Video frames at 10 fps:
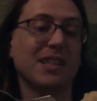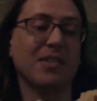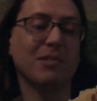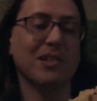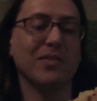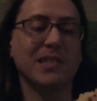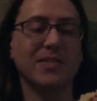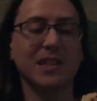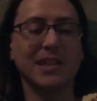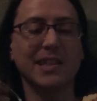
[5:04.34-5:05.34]
which obviously I've
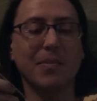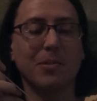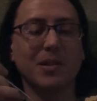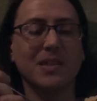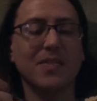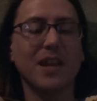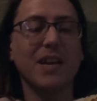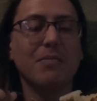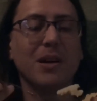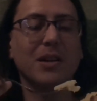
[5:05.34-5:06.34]
done separate, and
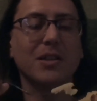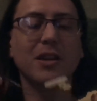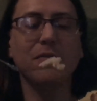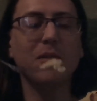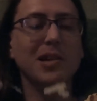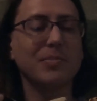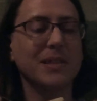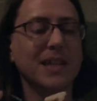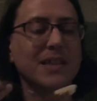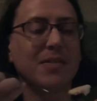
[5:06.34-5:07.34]
then my Dauphinoise
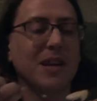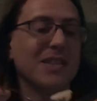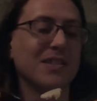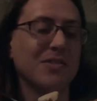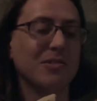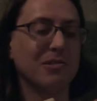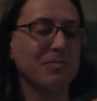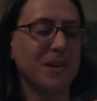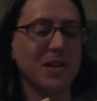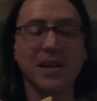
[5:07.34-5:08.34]
potato, and of course
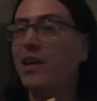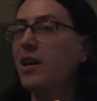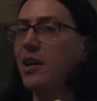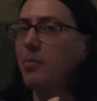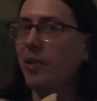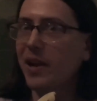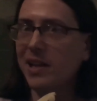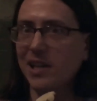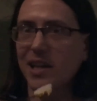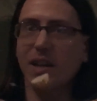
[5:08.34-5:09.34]
my breaded
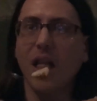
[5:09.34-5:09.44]
chicken.